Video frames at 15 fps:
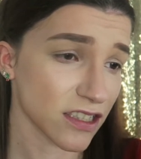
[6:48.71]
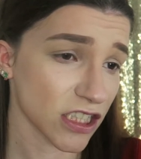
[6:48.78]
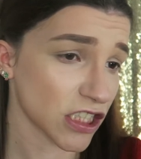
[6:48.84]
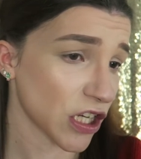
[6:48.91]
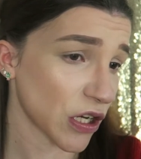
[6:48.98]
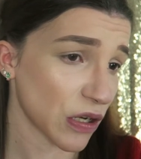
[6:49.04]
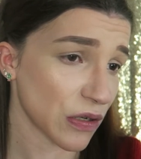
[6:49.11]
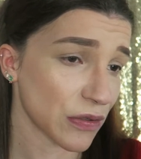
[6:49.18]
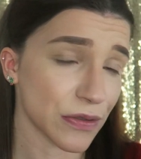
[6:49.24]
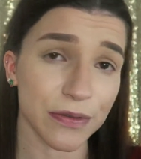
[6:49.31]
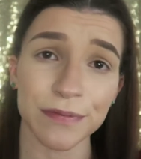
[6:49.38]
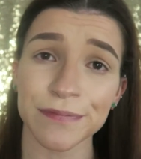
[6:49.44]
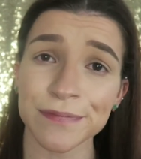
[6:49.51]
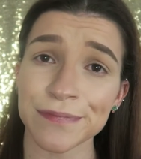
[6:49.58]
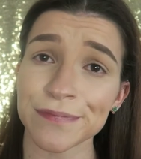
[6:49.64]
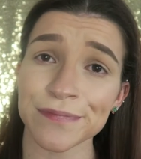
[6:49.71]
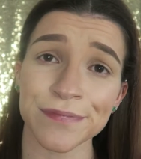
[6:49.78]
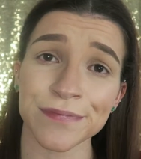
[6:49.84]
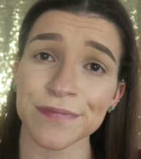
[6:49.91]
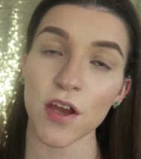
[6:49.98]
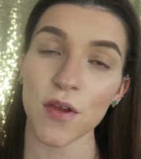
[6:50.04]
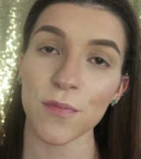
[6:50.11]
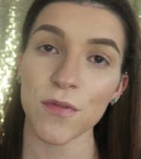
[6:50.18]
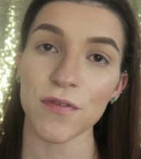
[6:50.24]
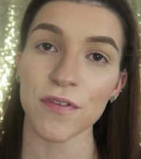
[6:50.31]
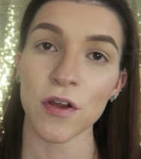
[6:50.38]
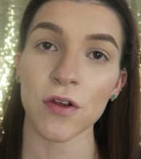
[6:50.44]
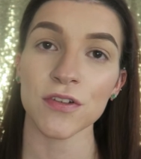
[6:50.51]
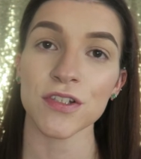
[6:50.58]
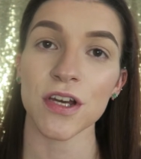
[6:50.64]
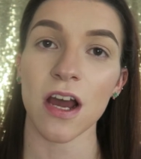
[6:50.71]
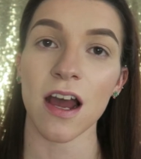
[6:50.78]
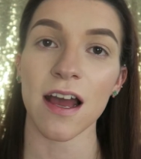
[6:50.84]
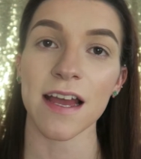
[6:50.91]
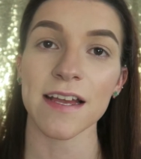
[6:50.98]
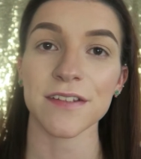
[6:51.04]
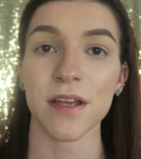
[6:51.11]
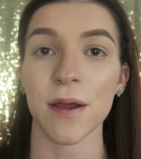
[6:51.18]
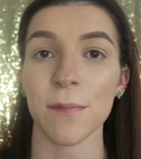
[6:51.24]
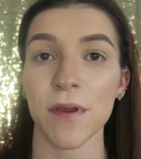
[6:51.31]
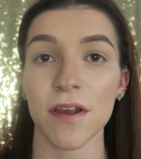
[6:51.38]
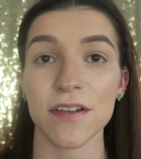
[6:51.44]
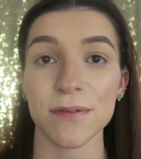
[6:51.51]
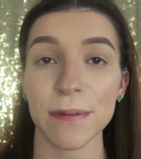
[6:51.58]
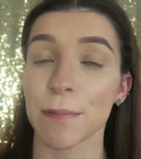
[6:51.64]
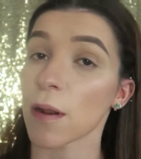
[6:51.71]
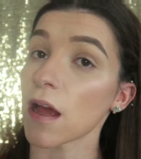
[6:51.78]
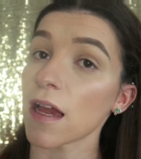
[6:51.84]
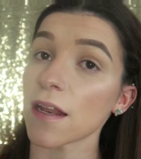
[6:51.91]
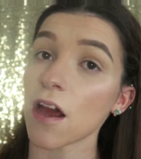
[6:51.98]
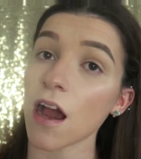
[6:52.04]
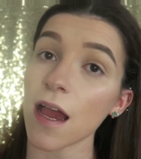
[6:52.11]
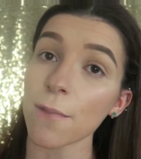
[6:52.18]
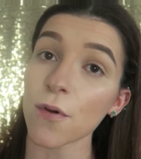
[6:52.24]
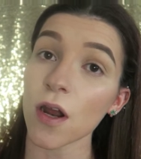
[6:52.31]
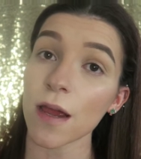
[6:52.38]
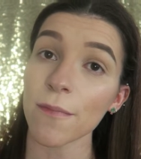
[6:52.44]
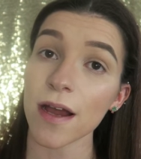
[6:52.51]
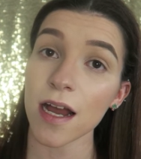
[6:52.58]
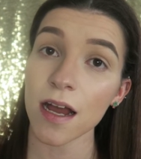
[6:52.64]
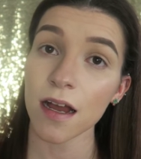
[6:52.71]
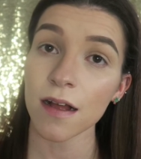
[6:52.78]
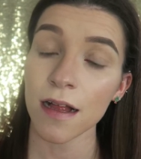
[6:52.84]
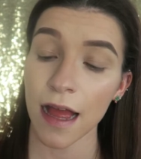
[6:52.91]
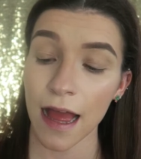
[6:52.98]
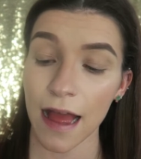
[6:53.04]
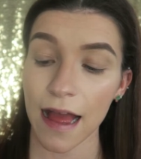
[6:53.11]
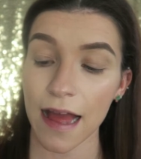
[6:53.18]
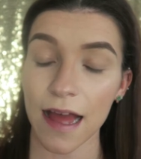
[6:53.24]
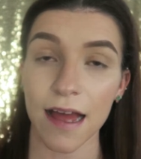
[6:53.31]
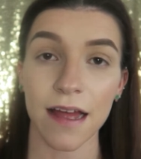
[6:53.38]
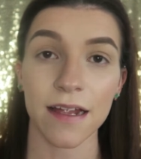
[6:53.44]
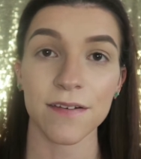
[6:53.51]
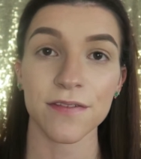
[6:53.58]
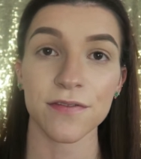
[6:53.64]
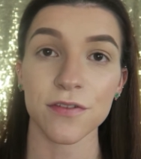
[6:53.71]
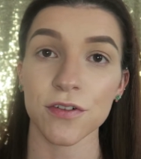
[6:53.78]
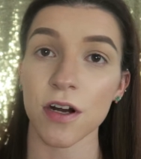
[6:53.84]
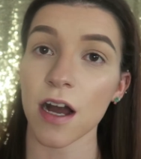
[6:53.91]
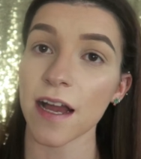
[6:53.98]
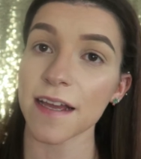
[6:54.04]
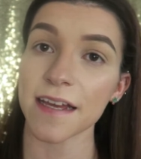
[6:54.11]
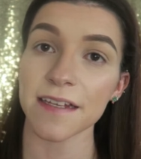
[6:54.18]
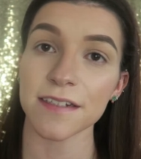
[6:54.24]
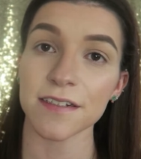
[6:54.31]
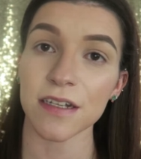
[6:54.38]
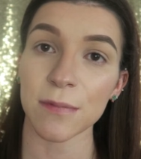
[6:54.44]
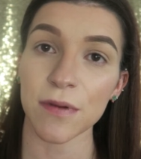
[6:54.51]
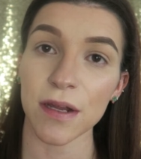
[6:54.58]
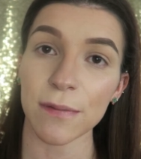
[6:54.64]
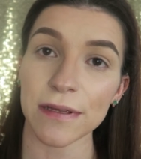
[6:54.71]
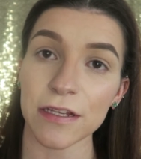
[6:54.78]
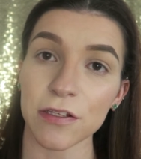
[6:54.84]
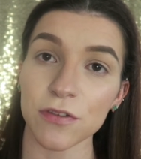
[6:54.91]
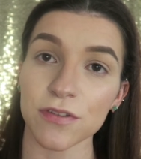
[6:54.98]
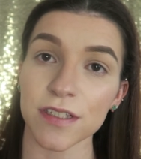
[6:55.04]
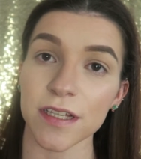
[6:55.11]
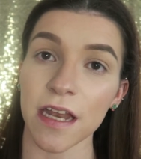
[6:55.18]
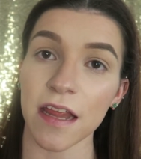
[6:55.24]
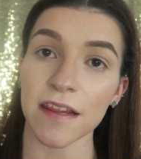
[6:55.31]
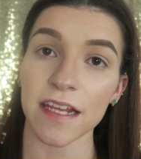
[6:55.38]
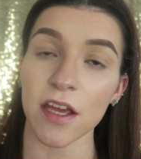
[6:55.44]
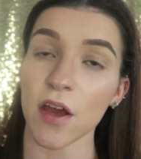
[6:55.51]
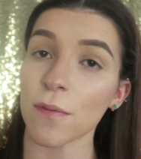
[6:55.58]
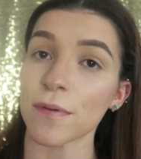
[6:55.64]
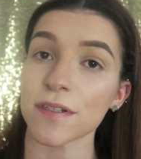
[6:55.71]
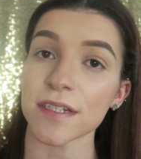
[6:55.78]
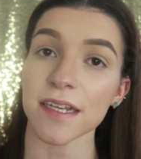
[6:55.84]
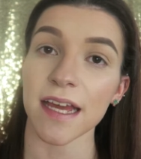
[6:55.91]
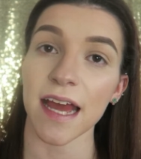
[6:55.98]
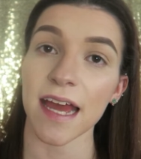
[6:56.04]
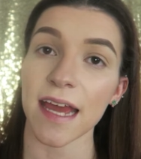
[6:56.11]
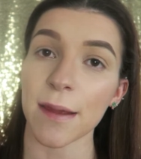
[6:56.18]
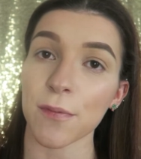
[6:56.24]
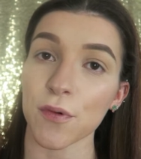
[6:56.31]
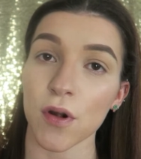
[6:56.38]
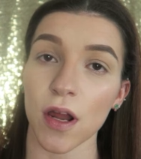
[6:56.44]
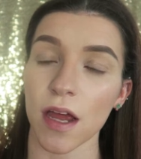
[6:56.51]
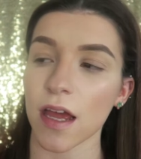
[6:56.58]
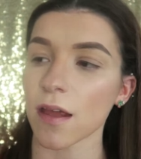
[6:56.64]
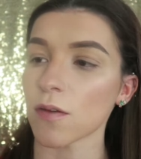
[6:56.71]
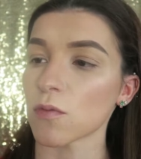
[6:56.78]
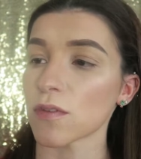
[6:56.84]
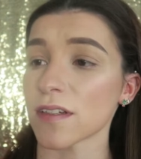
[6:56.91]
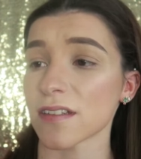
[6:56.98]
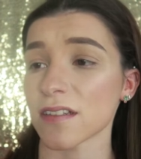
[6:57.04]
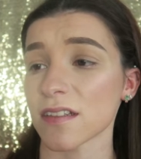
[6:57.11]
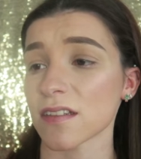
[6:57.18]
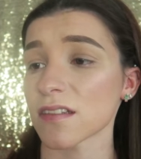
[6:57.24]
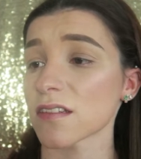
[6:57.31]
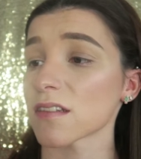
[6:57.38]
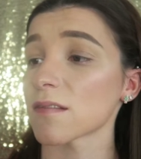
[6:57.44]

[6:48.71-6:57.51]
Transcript: So moving on to eyes, I'm going to be applying eye primer, and for high end, I'm going to be using the Urban Decay what is this?